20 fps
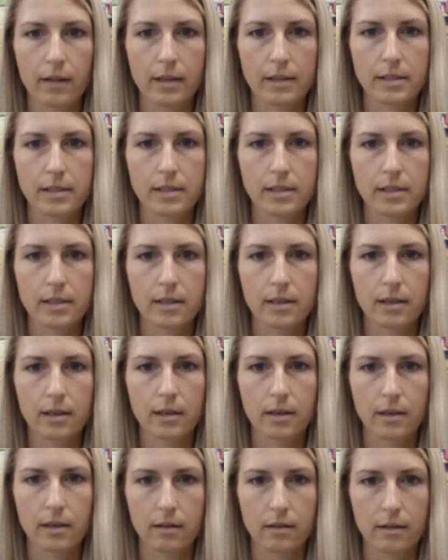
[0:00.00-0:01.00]
Let's,
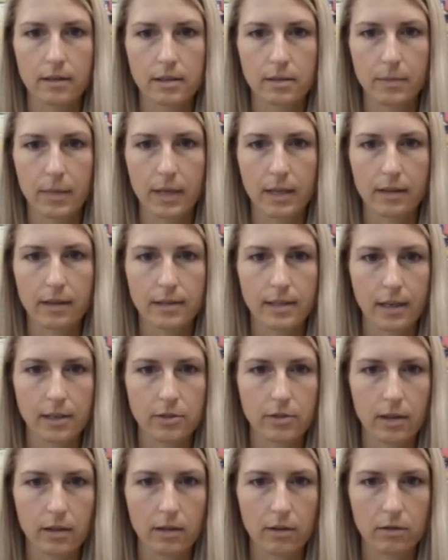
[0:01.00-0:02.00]
let's make this
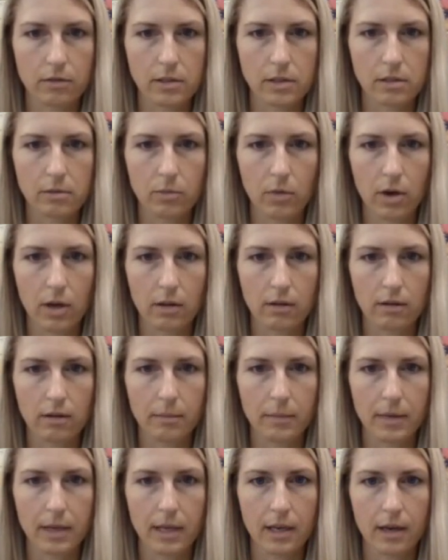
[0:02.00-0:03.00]
actually a little smaller.
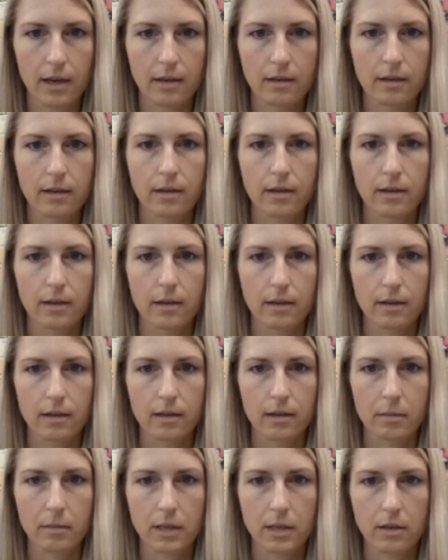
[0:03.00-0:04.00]
Let me, uh,
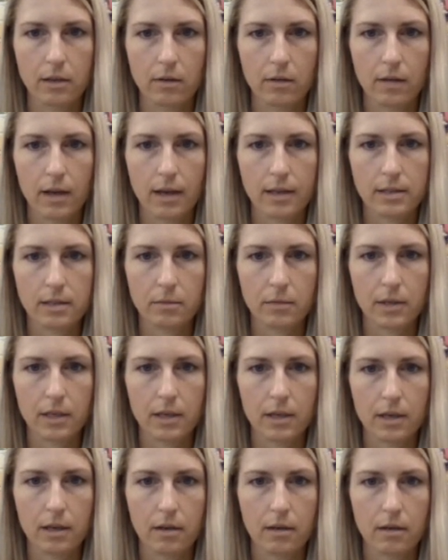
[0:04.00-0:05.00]
let me do this. I'm
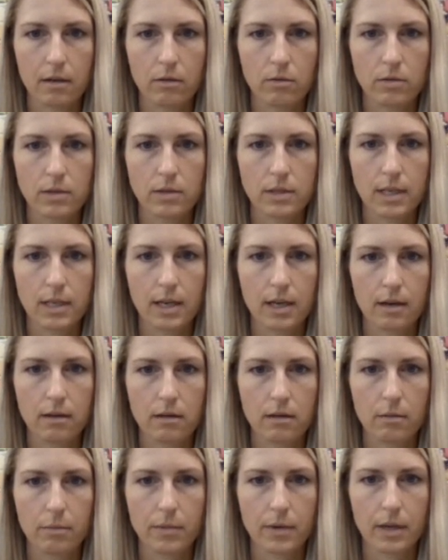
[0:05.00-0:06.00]
going to go
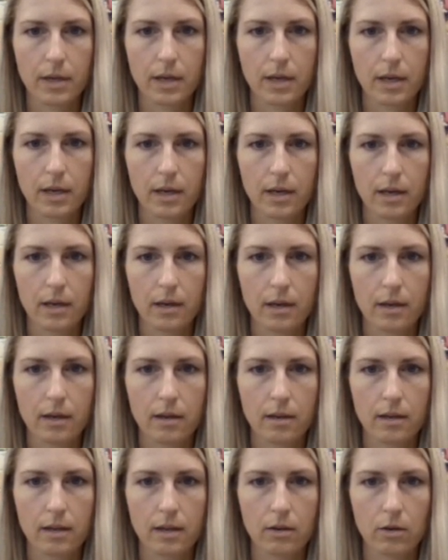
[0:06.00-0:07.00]
down a
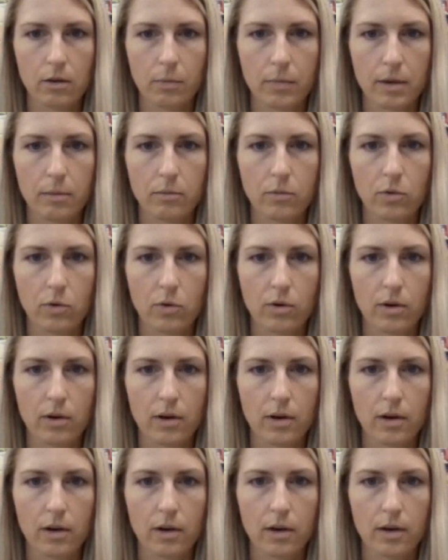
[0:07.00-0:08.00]
bit, a little bit more,
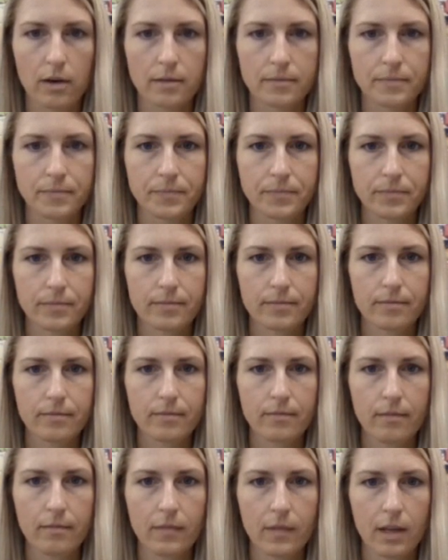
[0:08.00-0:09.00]
a
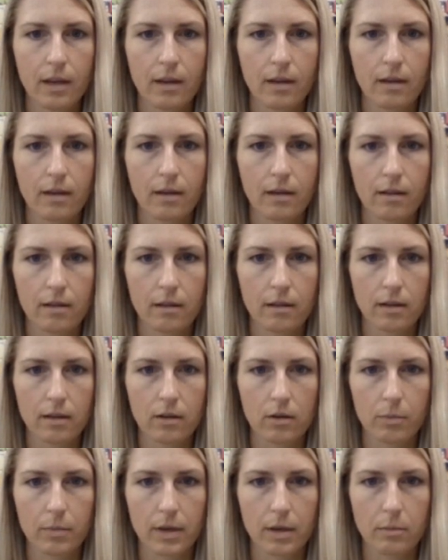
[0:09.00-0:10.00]

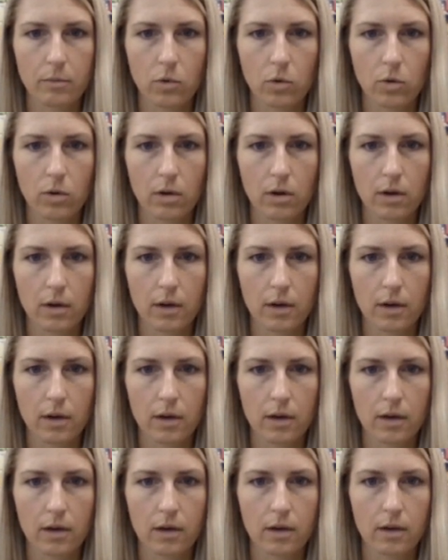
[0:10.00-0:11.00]
little bit
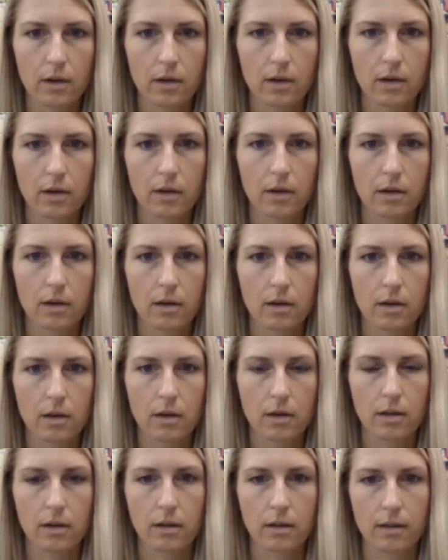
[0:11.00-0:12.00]
more.
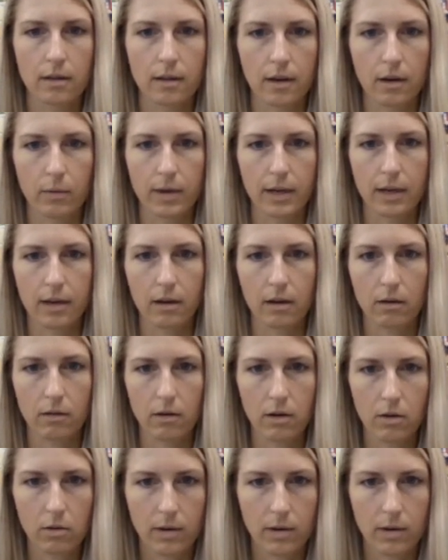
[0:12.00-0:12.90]
There we go.